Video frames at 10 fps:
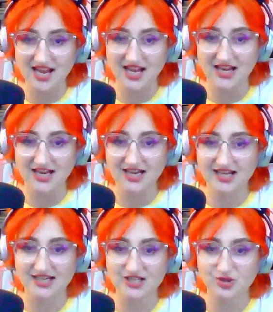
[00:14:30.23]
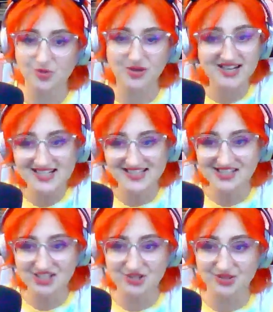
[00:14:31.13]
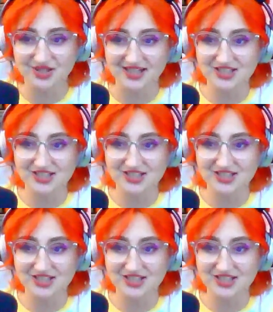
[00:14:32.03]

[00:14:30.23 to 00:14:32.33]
And what ideas do you like?